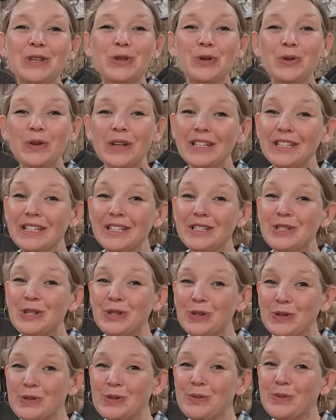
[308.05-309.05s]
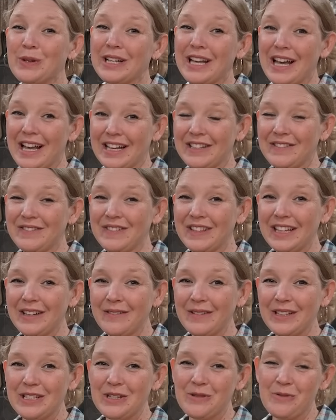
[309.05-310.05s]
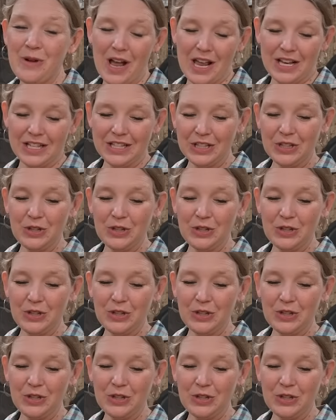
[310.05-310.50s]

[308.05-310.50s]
you get to choose what kind of liquid you want.